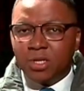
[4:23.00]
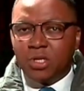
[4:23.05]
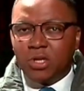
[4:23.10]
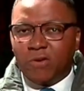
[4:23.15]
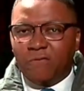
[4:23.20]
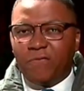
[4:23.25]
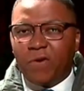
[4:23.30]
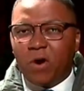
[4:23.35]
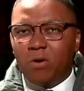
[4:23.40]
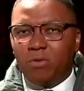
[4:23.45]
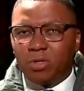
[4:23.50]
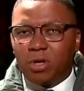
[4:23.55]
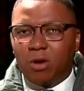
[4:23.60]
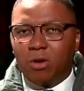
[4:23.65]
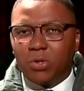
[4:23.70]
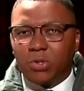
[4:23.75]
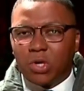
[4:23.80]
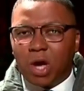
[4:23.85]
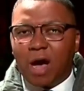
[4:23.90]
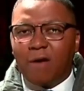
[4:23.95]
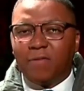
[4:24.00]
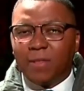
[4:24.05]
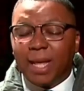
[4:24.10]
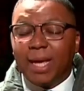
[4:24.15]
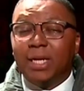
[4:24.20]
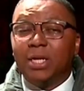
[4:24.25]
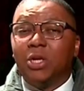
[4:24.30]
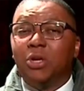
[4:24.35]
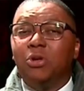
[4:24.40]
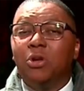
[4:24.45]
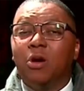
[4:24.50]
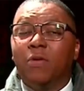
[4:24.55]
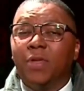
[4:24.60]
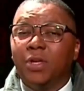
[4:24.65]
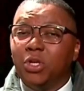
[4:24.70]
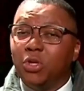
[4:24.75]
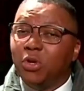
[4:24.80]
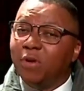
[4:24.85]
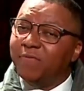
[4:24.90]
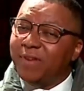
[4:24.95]
your phone goes off letting you know
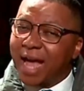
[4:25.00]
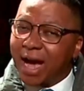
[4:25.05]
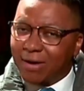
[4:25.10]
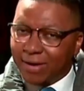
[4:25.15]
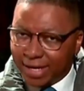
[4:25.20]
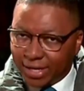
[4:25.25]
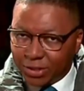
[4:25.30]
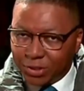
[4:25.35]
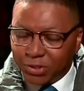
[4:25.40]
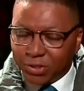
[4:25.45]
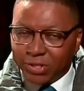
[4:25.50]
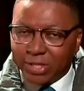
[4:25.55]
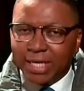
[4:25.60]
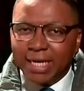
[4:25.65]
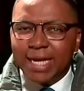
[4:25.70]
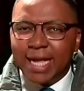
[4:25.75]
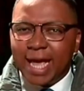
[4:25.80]
that you have now entered